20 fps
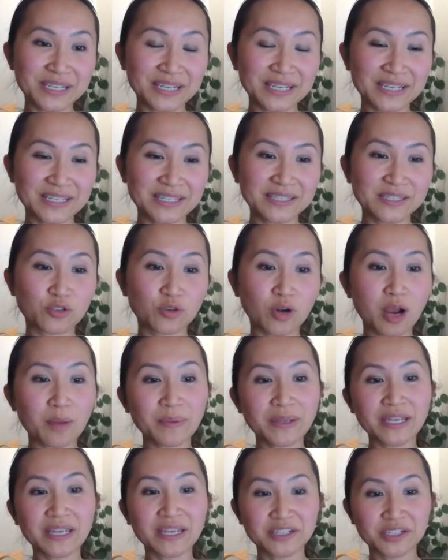is
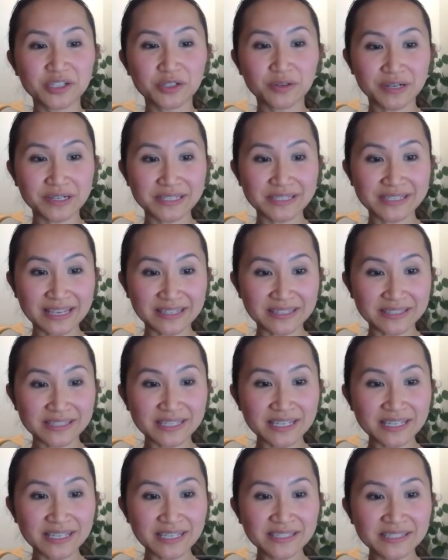dropping into our
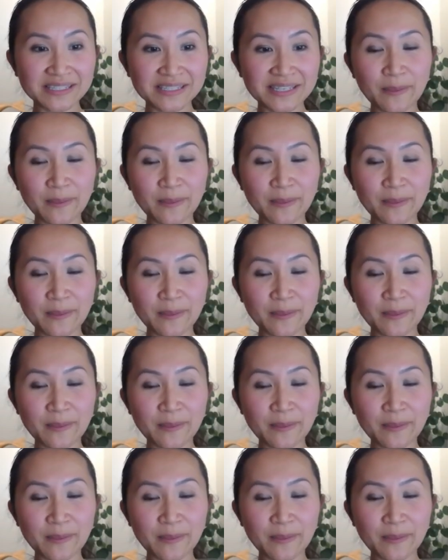senses.